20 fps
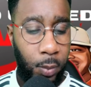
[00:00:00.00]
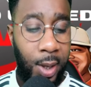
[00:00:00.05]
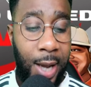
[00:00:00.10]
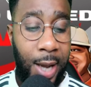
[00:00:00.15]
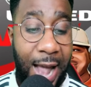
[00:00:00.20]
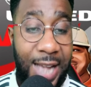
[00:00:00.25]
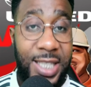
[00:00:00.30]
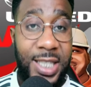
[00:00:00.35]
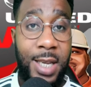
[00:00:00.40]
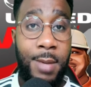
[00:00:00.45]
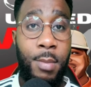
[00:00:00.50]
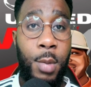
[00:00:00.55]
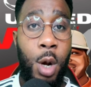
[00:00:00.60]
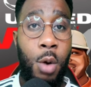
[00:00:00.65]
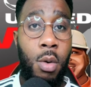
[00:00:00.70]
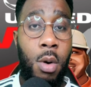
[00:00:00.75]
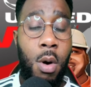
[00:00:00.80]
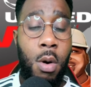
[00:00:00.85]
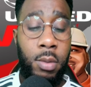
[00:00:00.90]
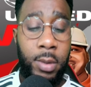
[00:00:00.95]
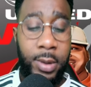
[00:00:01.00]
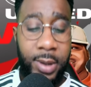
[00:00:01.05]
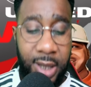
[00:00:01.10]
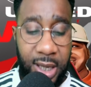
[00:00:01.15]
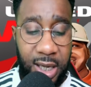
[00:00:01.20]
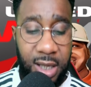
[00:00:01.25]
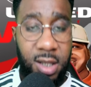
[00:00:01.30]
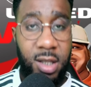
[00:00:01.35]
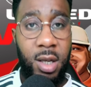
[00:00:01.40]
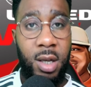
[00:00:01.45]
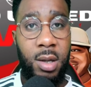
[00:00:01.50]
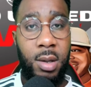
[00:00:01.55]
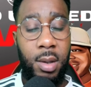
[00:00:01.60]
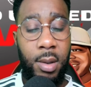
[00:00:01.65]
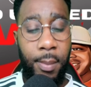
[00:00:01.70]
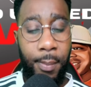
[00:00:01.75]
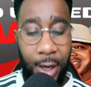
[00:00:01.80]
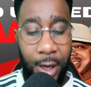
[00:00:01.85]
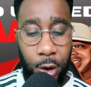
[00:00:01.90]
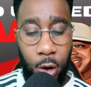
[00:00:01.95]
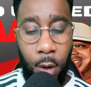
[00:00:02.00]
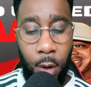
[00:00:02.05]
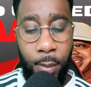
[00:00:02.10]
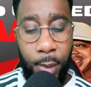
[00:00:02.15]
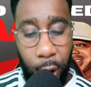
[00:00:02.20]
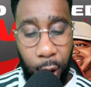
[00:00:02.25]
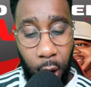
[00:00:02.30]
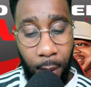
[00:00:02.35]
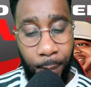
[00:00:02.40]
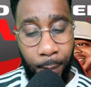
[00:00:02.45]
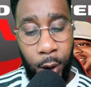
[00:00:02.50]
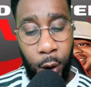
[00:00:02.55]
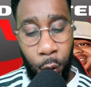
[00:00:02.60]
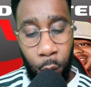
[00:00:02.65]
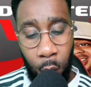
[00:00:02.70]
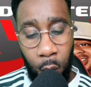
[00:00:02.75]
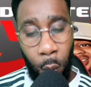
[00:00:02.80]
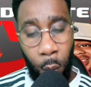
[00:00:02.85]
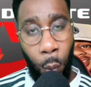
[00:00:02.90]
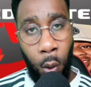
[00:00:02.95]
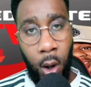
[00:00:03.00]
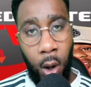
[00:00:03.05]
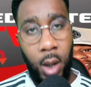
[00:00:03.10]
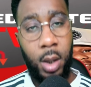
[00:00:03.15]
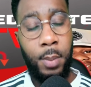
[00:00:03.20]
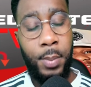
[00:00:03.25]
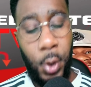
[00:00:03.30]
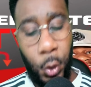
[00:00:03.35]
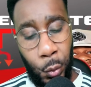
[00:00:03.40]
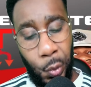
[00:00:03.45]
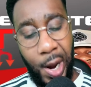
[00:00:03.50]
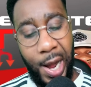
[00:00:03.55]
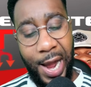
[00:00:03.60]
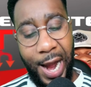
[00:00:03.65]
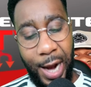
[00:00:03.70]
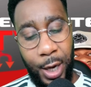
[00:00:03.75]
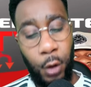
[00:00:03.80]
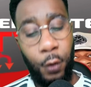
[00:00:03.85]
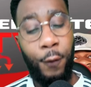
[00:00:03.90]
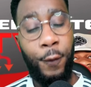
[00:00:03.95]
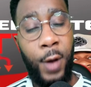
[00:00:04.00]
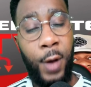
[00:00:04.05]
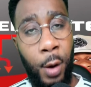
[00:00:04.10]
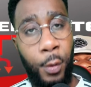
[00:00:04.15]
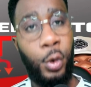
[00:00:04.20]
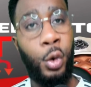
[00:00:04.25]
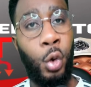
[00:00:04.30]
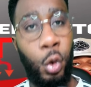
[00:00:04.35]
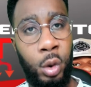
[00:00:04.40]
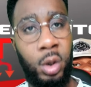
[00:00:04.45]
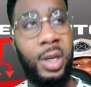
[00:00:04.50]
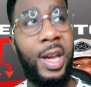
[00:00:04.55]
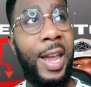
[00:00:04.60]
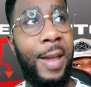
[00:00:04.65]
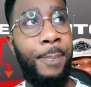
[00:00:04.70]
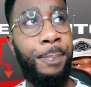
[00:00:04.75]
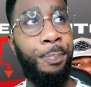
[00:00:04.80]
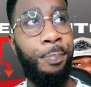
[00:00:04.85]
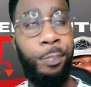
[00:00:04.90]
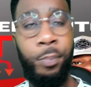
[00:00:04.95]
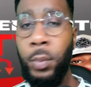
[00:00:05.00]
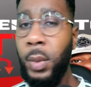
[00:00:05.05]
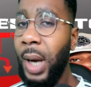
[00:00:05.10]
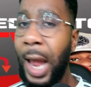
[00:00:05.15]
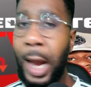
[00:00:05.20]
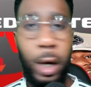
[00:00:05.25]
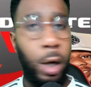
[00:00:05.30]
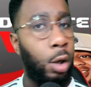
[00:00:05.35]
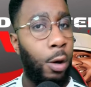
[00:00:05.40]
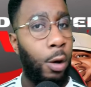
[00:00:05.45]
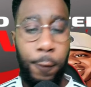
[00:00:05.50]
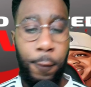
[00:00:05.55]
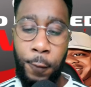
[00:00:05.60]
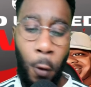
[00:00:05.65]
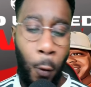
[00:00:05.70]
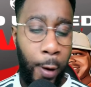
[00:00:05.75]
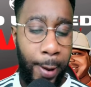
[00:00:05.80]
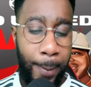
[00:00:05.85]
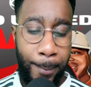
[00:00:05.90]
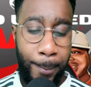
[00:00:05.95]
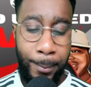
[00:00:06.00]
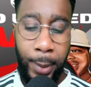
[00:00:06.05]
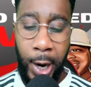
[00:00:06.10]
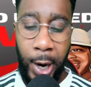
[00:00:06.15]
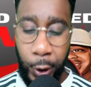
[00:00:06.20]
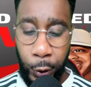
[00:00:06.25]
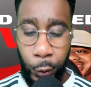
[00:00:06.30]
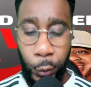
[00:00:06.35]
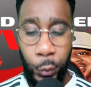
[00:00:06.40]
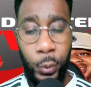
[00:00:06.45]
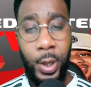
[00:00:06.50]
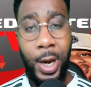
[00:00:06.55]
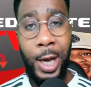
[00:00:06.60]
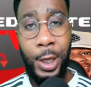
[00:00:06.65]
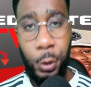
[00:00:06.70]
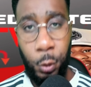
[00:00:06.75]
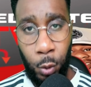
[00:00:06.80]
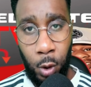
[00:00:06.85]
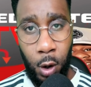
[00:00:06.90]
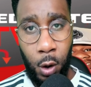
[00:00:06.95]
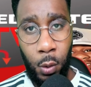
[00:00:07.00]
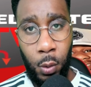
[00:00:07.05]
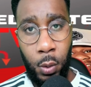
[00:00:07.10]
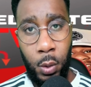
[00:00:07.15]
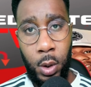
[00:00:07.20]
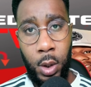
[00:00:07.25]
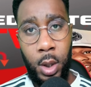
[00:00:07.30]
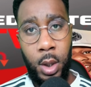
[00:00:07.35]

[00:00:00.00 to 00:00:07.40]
Casemiro, decent. McTominay, come on and do the work. Maguire had a very good game. I cannot fault him. Mainoo as well.